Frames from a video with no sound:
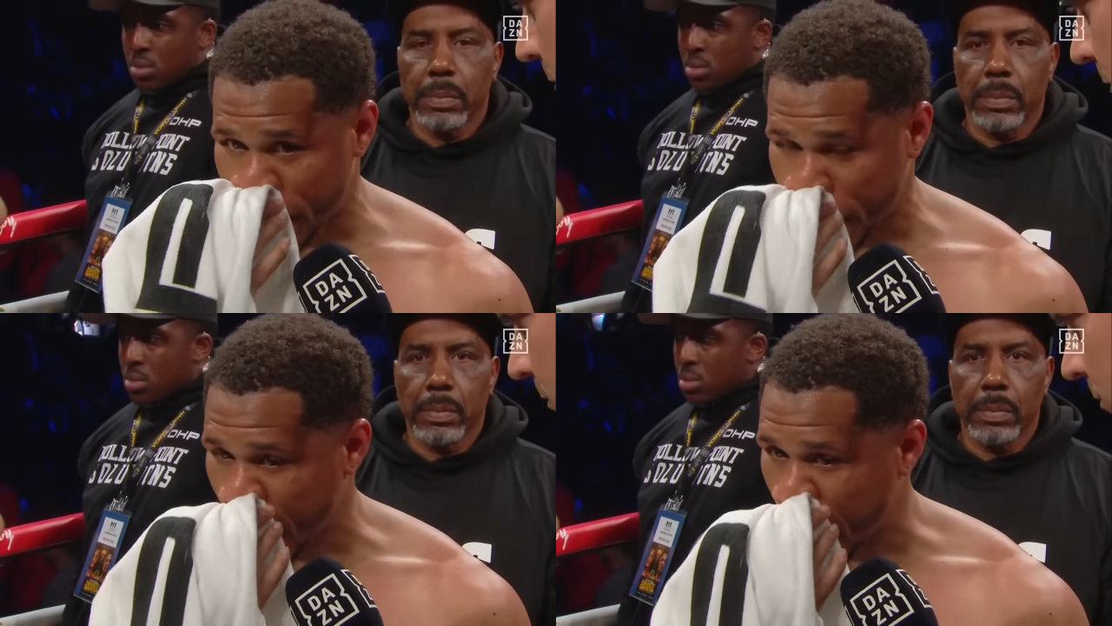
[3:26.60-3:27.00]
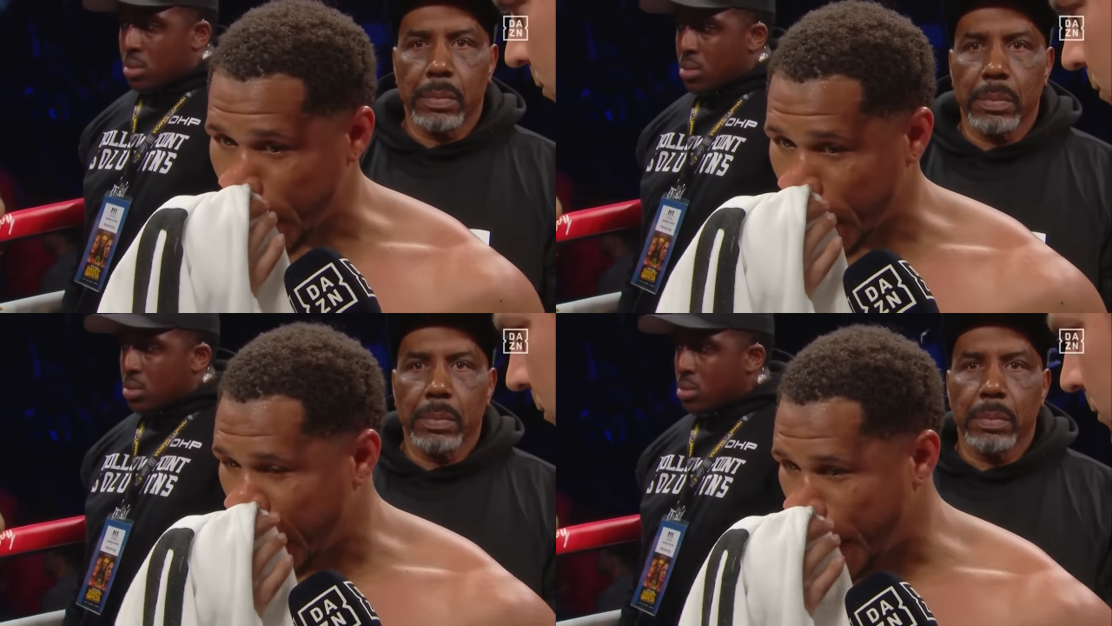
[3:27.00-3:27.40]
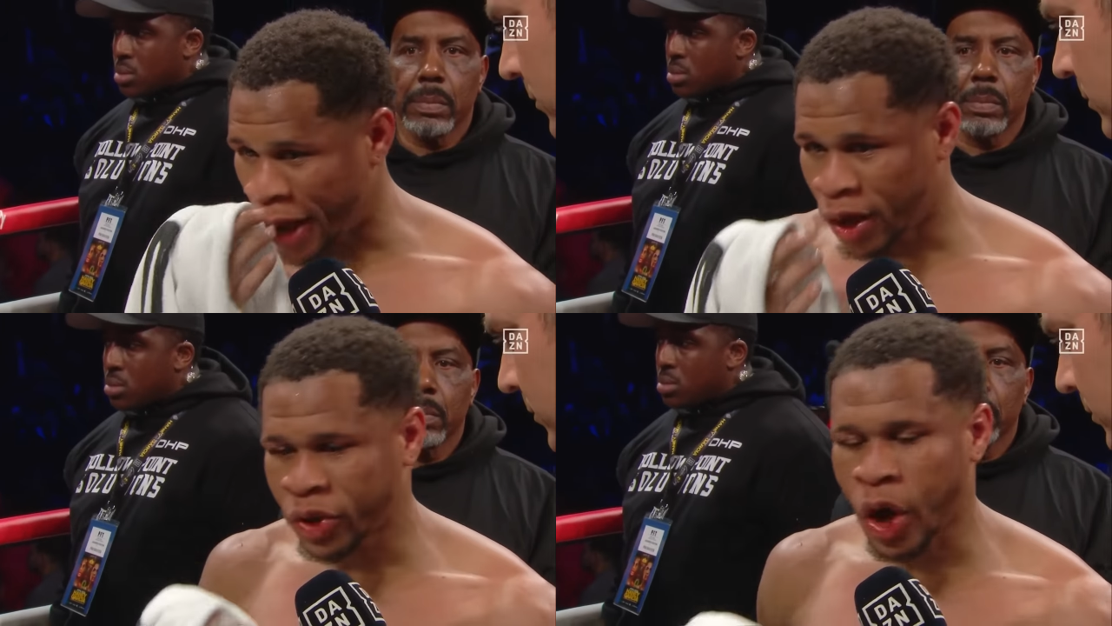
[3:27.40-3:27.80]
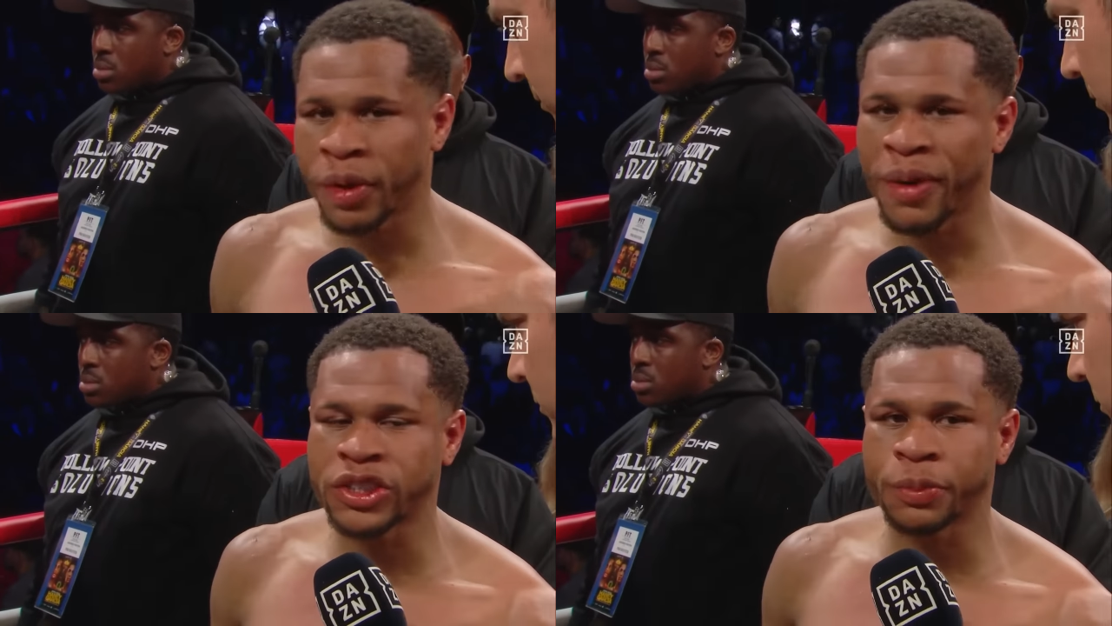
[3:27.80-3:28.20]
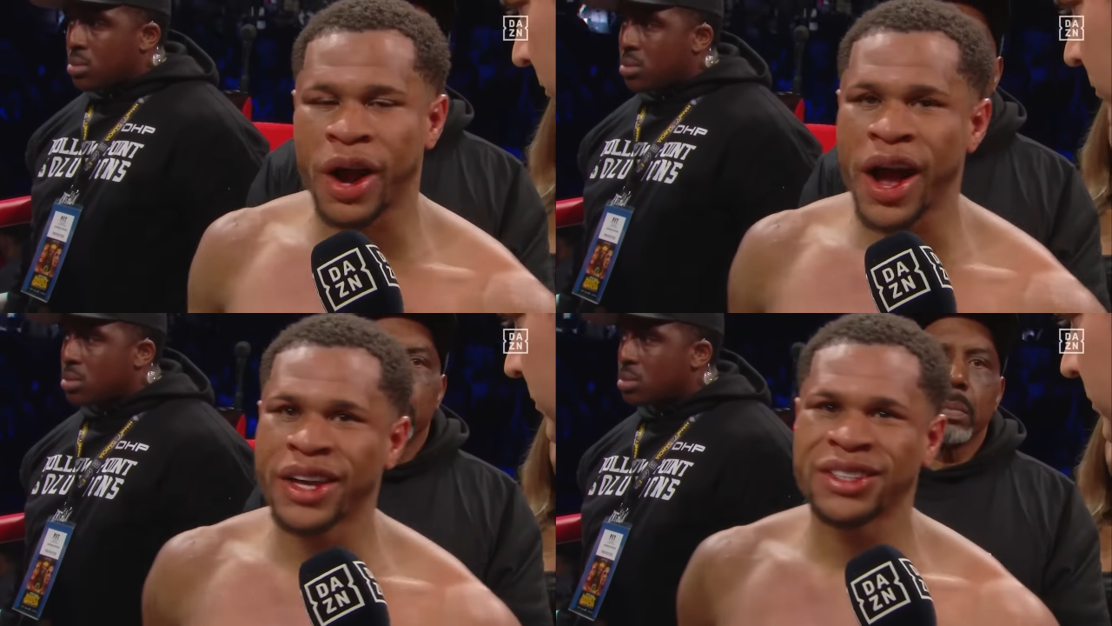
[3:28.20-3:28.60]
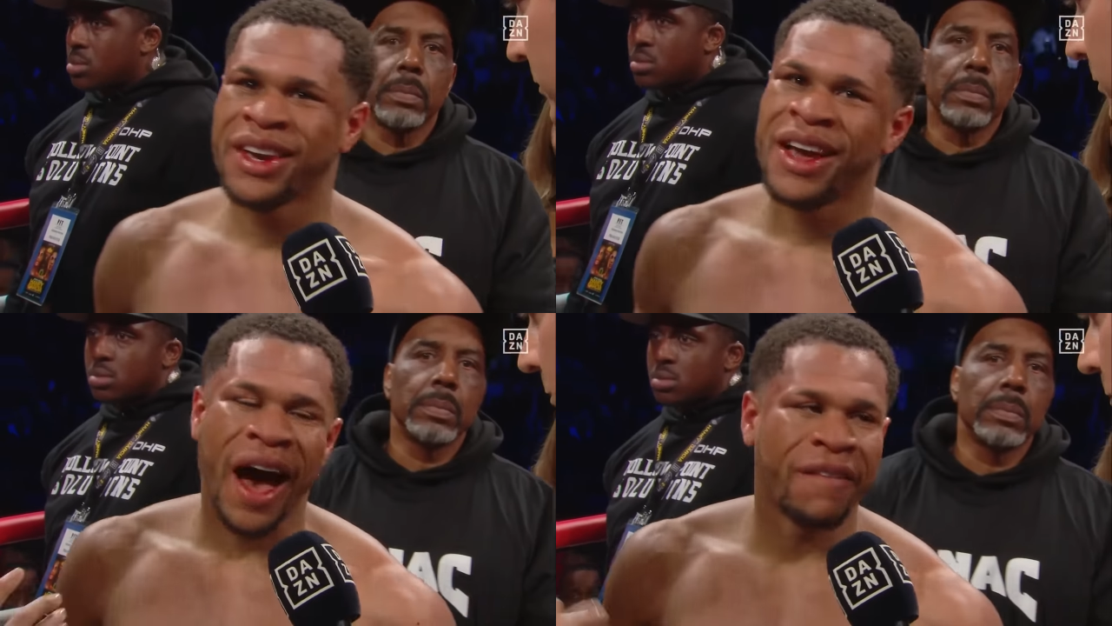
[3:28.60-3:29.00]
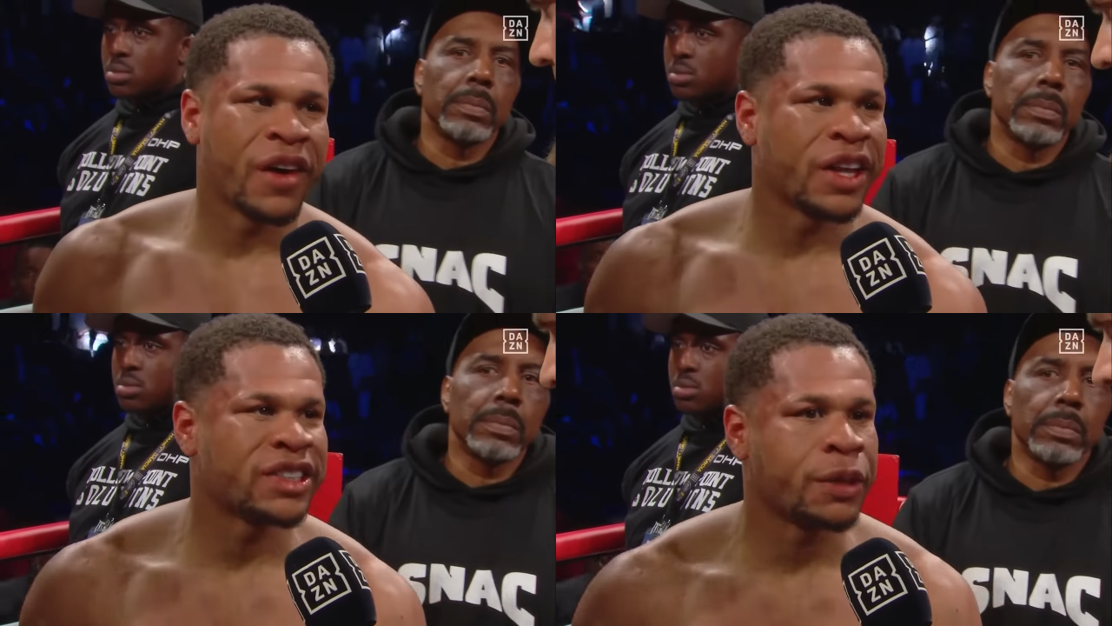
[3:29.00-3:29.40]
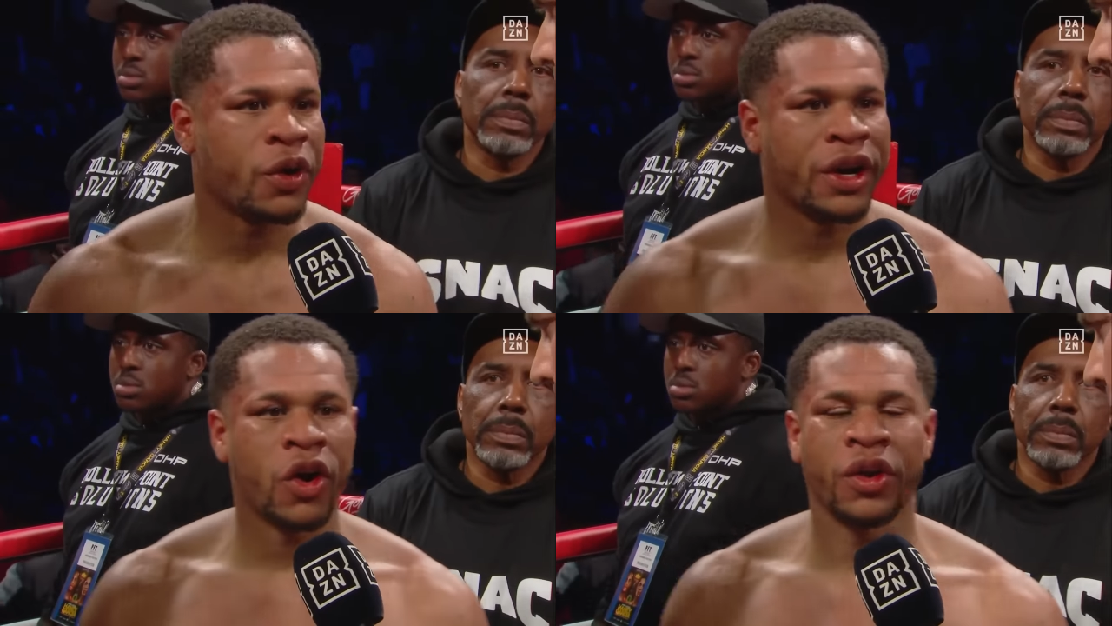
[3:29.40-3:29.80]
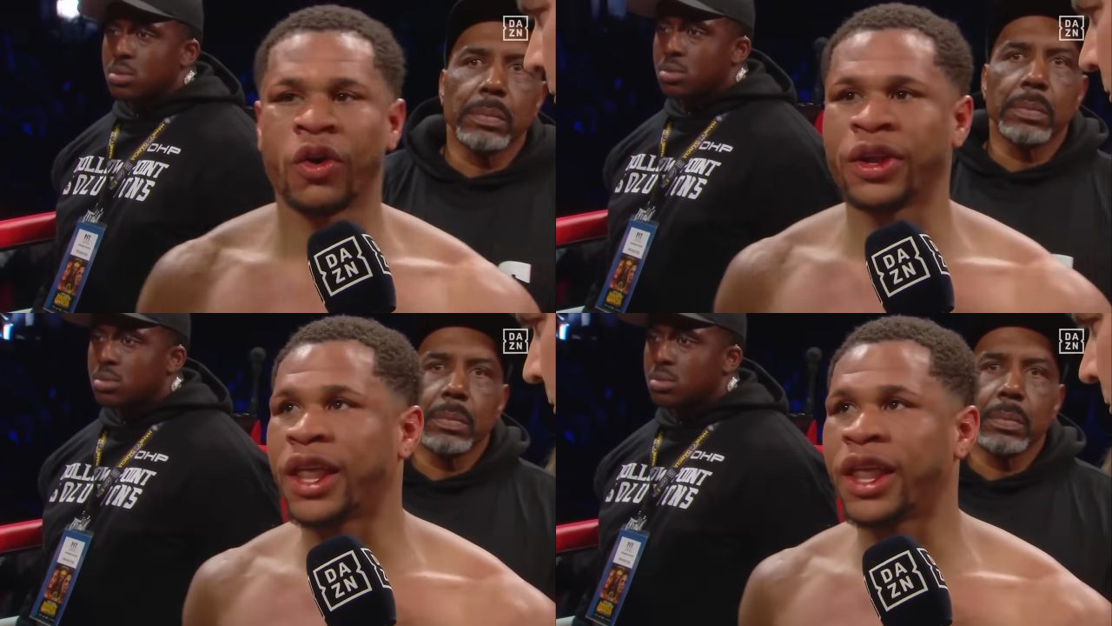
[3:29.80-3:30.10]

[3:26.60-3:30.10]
Speaker 1: sleeping on it. Um, he called me by surprise. I fell asleep on a,